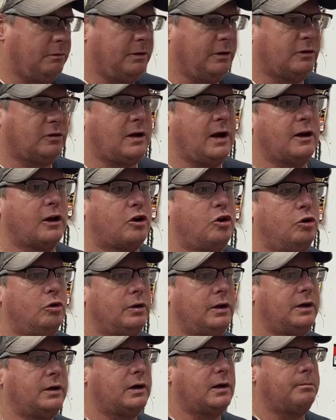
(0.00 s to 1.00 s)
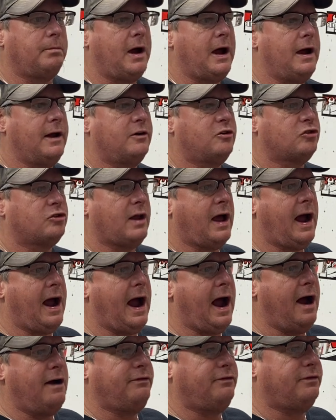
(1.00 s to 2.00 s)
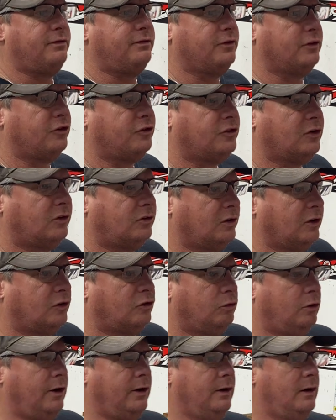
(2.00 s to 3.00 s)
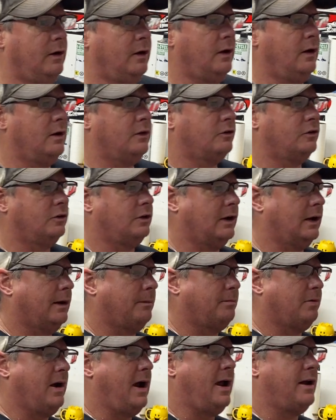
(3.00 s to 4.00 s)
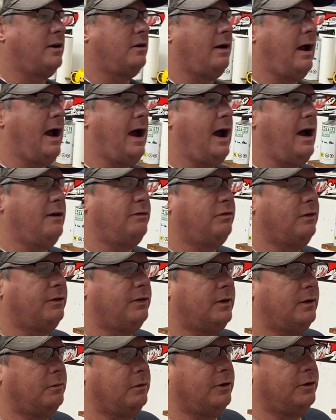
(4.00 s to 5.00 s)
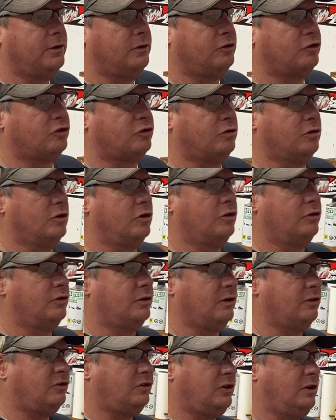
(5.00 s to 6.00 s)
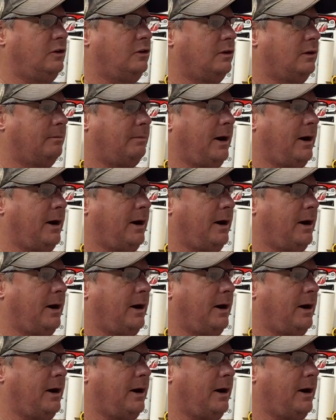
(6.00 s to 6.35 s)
it's kind of cool that you can buy just a half for a 661. So you get a brand new half with it with new screws and a seal and